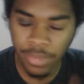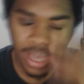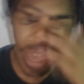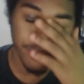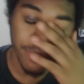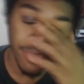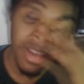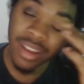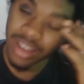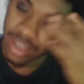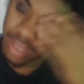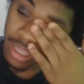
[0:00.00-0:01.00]
game
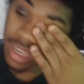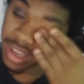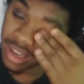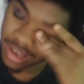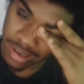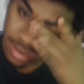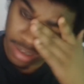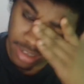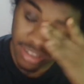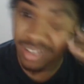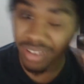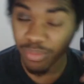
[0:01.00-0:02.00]
in
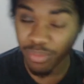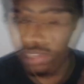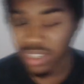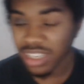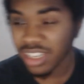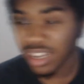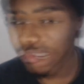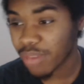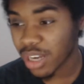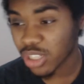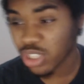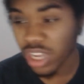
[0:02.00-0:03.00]
this Bundesliga
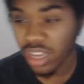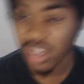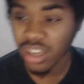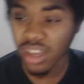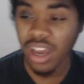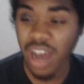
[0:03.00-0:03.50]
match day.